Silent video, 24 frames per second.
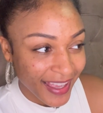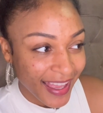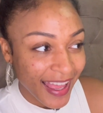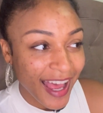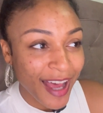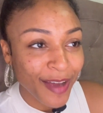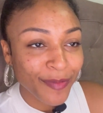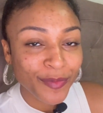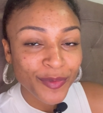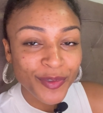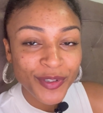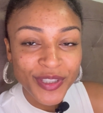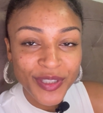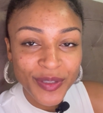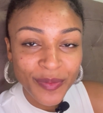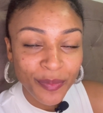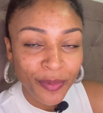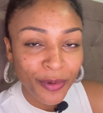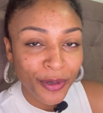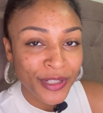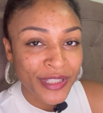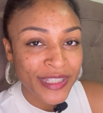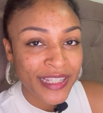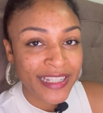And most
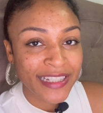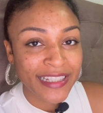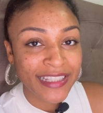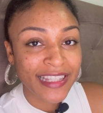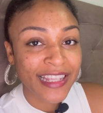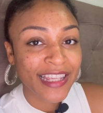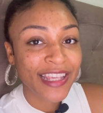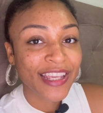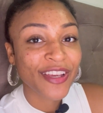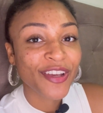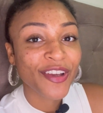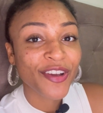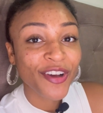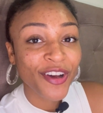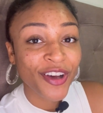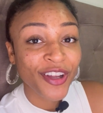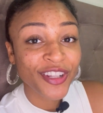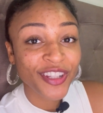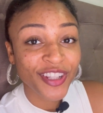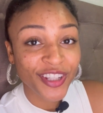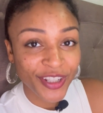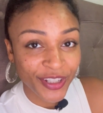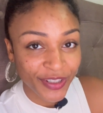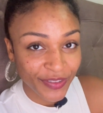importantly,
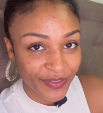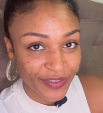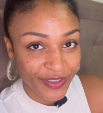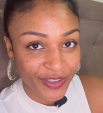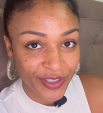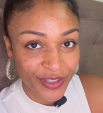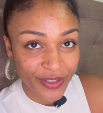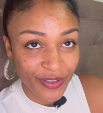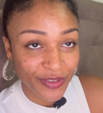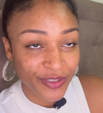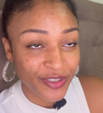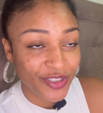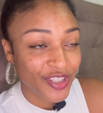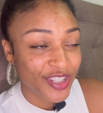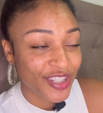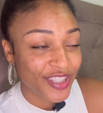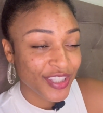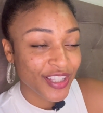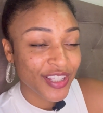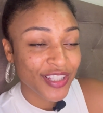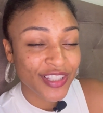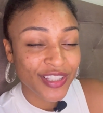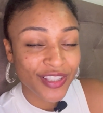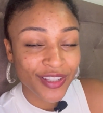God loves you.
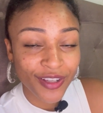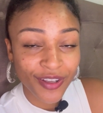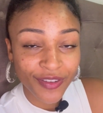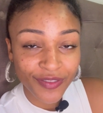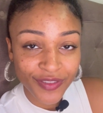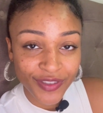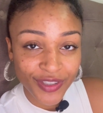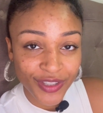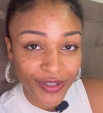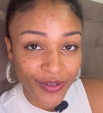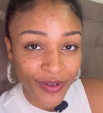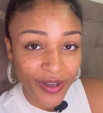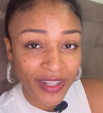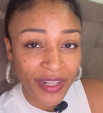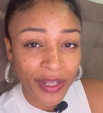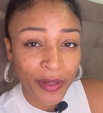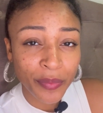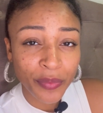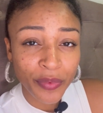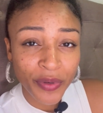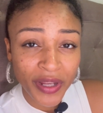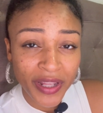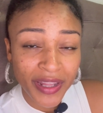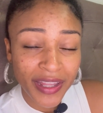Jesus loves you. And I
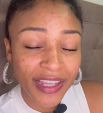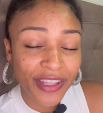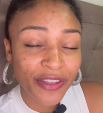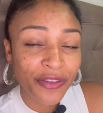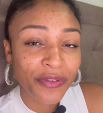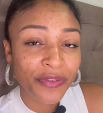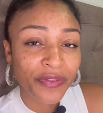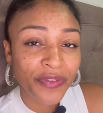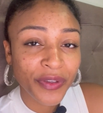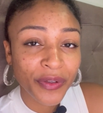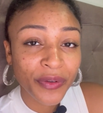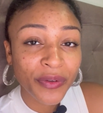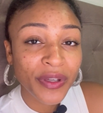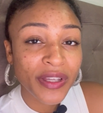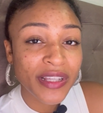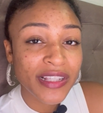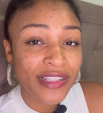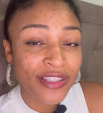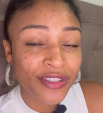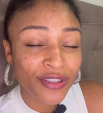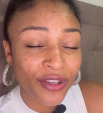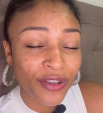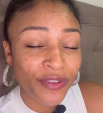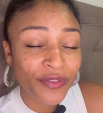pray that you feel
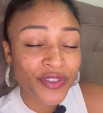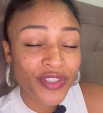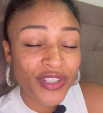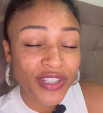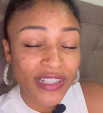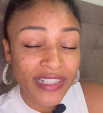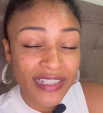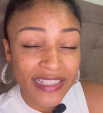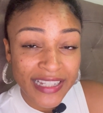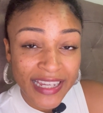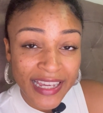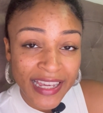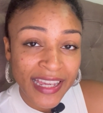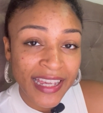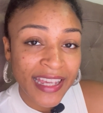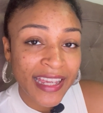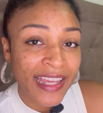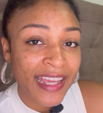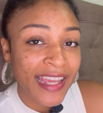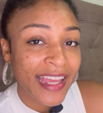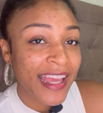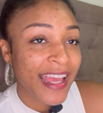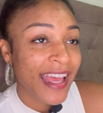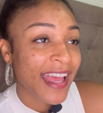his love today
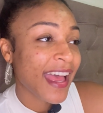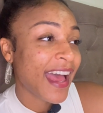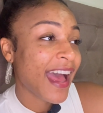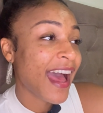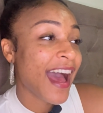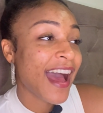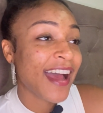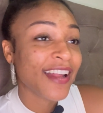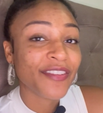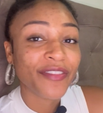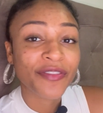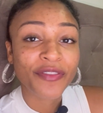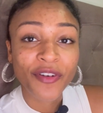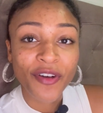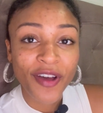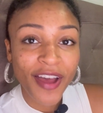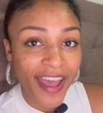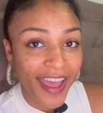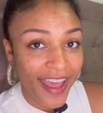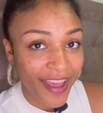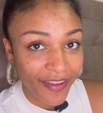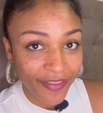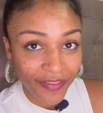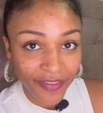and
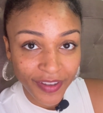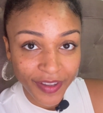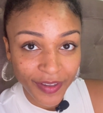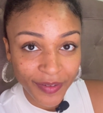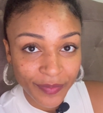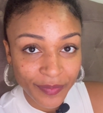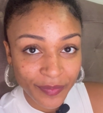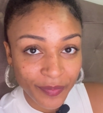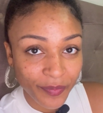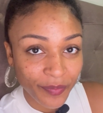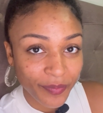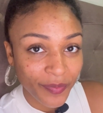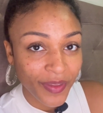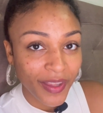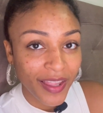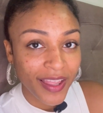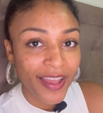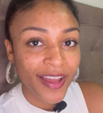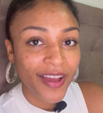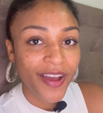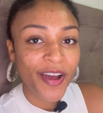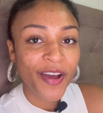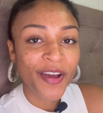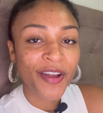forever.
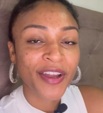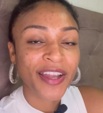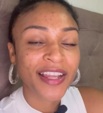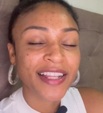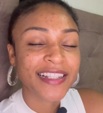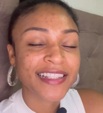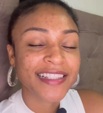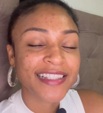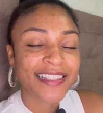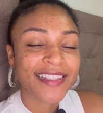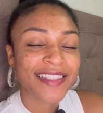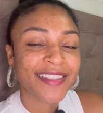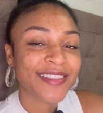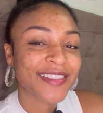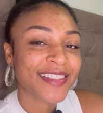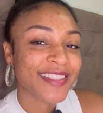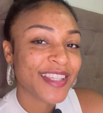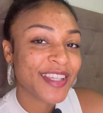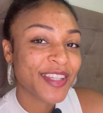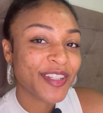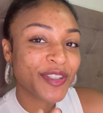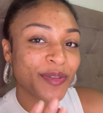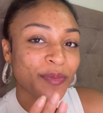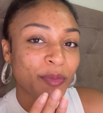All right.
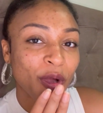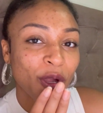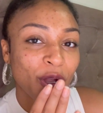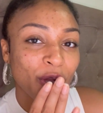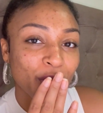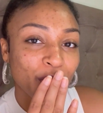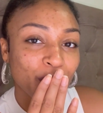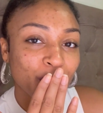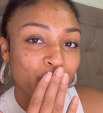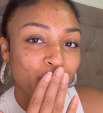See you tomorrow.